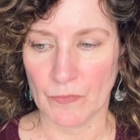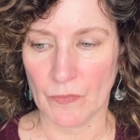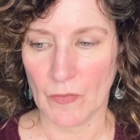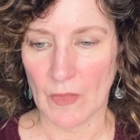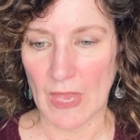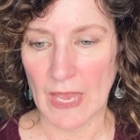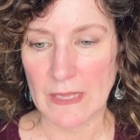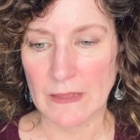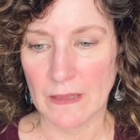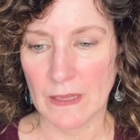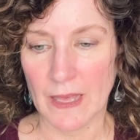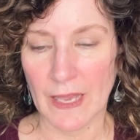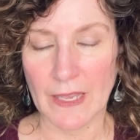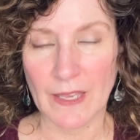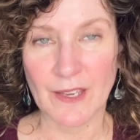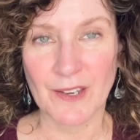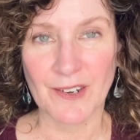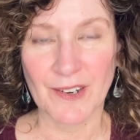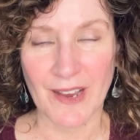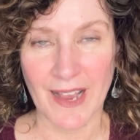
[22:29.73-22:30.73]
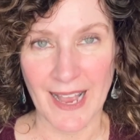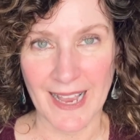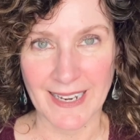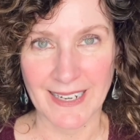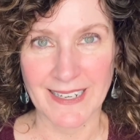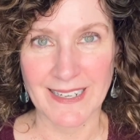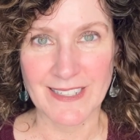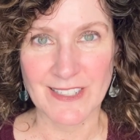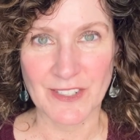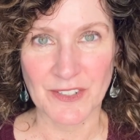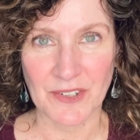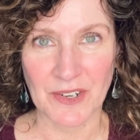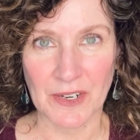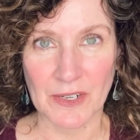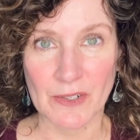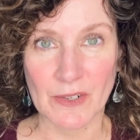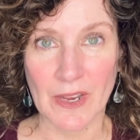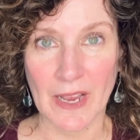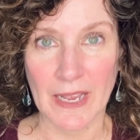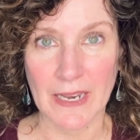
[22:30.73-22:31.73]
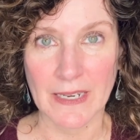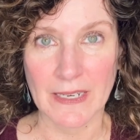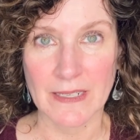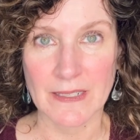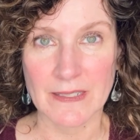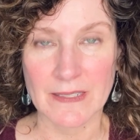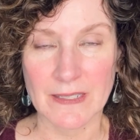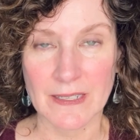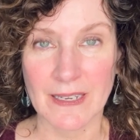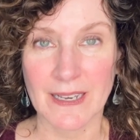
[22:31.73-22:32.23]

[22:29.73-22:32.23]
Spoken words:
and let your inner guidance,